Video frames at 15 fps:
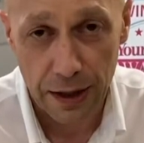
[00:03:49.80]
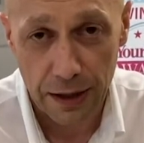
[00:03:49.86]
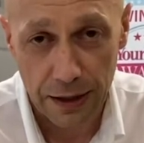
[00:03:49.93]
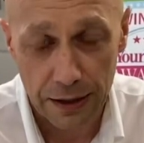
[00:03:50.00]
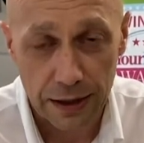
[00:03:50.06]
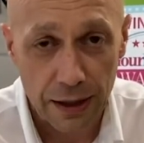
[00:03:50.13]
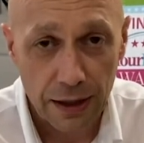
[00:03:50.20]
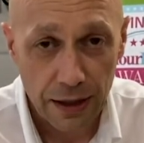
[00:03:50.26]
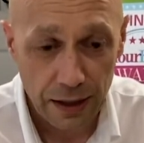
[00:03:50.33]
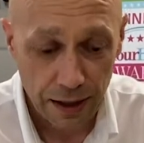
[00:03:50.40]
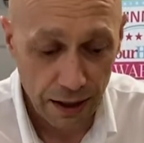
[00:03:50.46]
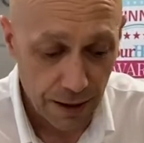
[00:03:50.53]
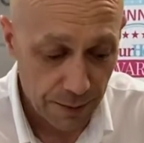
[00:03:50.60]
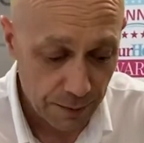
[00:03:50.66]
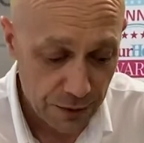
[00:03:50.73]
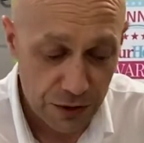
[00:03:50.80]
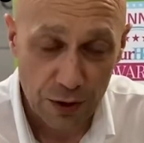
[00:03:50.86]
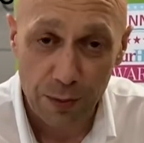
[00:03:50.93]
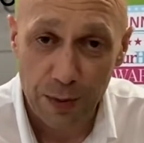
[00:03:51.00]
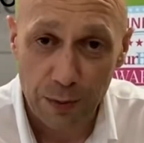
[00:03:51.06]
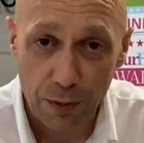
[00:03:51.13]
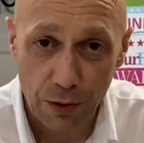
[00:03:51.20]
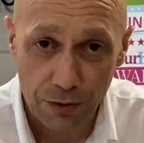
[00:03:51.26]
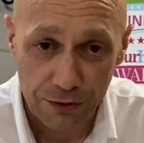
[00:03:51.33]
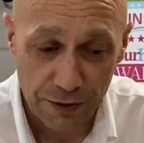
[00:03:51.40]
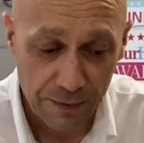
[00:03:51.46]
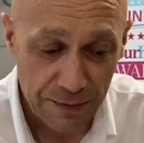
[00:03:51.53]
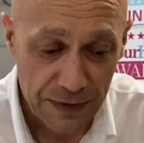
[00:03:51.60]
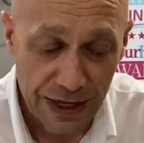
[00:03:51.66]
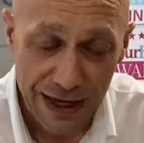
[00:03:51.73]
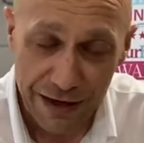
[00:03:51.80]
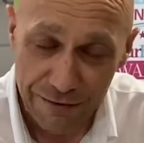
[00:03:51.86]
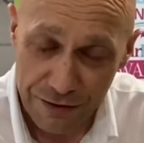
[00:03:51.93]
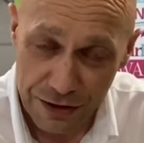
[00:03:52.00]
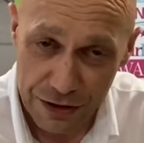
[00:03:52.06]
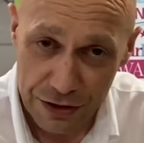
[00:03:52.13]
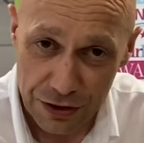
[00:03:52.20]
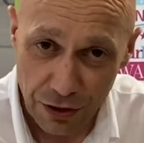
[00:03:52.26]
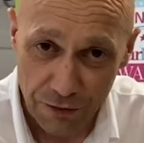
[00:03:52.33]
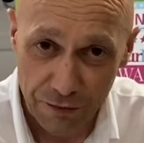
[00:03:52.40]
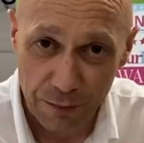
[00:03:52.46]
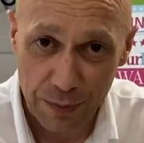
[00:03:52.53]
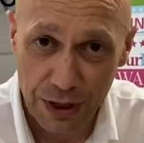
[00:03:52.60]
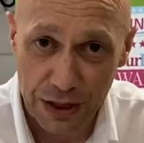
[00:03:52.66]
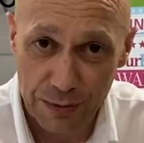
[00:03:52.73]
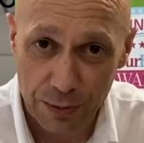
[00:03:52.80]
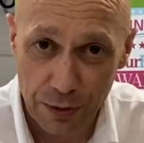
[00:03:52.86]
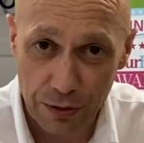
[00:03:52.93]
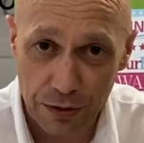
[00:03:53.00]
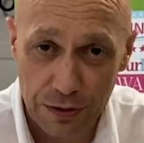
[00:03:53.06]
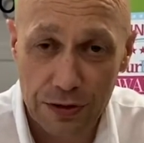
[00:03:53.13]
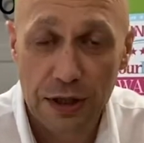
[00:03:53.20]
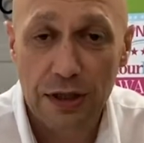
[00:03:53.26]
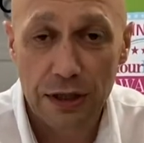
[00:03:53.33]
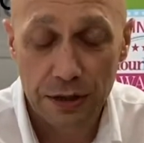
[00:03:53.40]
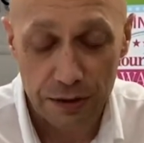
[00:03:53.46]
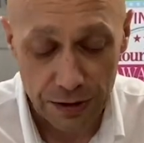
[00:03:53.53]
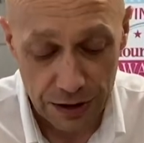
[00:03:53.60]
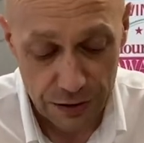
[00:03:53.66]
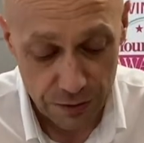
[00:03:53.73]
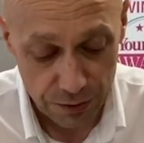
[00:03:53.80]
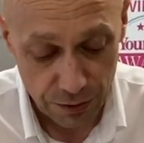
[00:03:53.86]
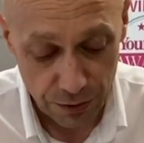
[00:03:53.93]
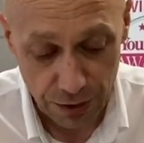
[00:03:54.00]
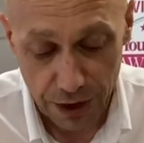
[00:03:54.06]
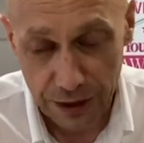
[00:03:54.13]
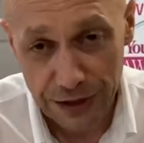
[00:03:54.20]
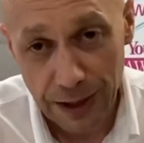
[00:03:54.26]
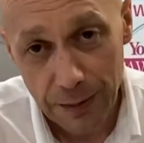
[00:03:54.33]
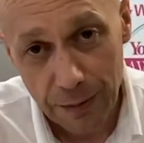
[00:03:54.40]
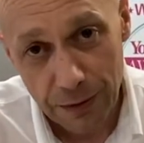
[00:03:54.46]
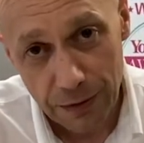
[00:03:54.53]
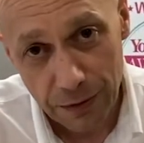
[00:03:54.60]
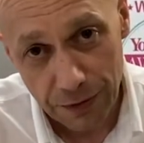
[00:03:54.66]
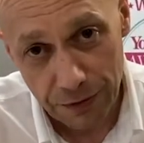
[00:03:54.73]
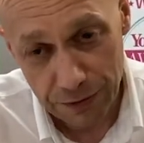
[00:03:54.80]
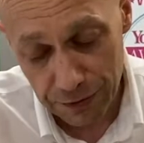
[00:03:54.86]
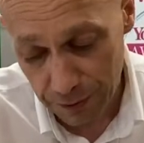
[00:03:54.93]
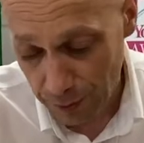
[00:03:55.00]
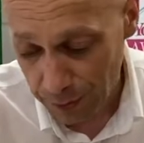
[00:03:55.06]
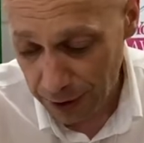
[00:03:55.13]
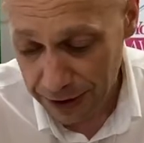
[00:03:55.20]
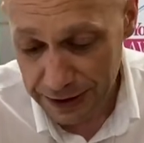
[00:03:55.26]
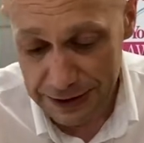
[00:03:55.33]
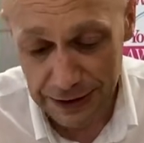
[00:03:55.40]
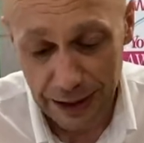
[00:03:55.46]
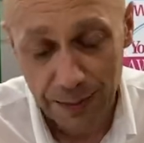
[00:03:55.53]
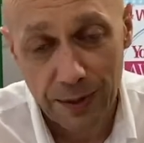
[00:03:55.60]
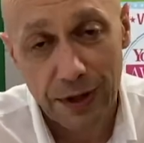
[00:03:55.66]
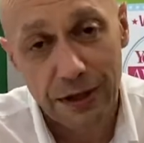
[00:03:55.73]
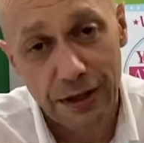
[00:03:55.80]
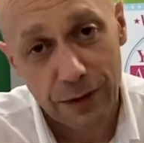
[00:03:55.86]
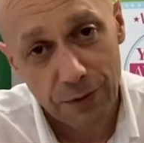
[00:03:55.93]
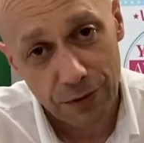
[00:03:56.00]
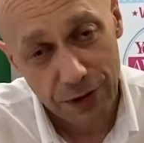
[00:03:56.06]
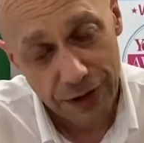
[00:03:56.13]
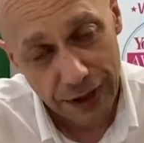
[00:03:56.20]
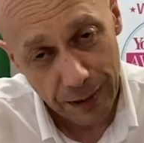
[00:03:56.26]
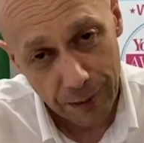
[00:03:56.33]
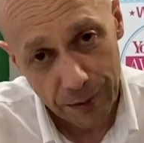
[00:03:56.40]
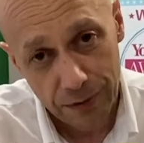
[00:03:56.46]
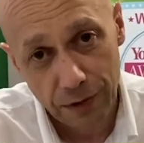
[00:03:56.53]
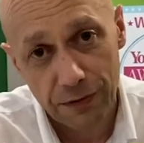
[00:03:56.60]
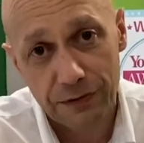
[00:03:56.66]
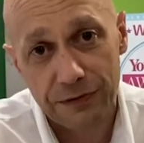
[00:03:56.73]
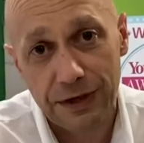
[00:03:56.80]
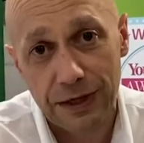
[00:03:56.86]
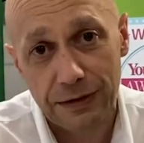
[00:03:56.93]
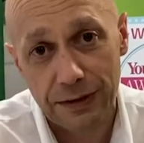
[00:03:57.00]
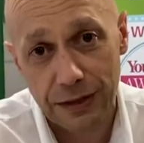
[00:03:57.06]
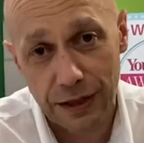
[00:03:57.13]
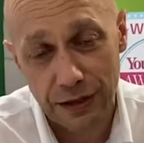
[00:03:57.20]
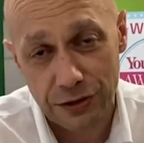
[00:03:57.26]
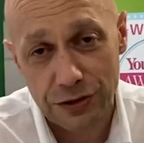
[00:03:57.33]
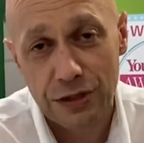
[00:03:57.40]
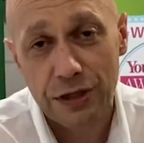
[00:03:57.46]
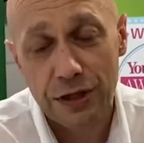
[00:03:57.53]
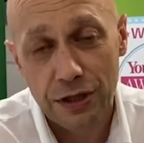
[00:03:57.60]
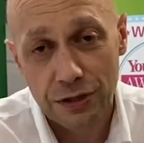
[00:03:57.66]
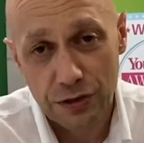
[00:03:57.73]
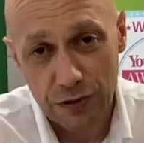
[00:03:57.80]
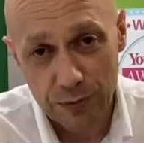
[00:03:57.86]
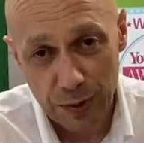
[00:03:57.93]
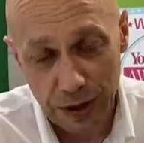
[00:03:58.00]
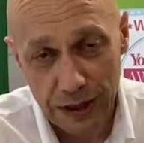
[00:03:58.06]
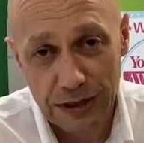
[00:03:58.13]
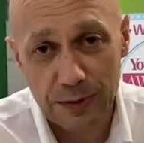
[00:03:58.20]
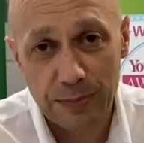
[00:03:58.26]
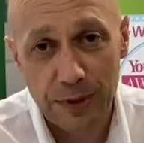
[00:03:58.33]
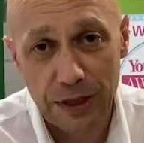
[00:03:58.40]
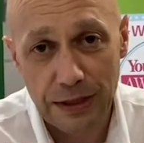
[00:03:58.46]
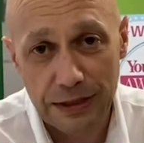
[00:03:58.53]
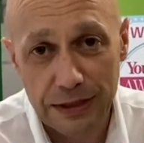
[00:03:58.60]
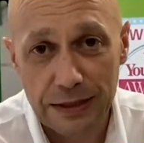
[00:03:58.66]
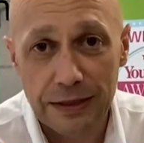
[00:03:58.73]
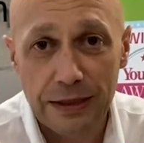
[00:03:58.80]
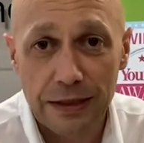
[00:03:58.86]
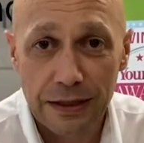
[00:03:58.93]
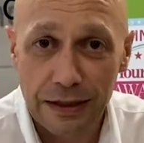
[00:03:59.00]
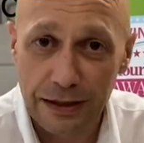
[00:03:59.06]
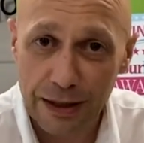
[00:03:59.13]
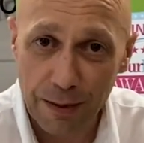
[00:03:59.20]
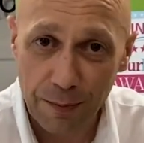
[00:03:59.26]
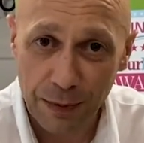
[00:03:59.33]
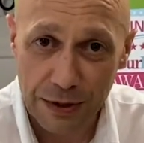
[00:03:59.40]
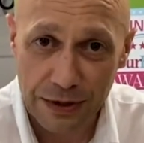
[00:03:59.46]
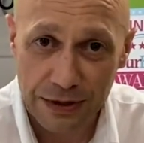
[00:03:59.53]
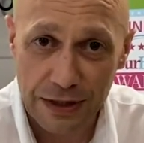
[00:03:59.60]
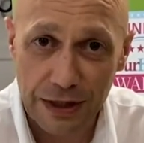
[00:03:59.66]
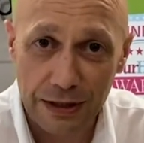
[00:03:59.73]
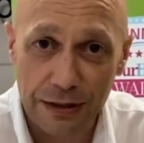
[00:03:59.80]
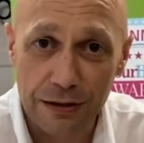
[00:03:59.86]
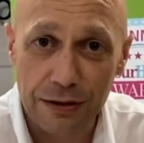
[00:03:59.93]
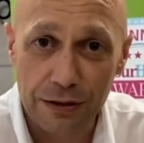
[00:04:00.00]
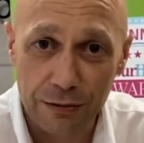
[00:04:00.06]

a soapy water. If it's a solvent-based product, you need to run a damp cloth. You apply the tape and then run a damp cloth down the edge just prior to painting. And that means then that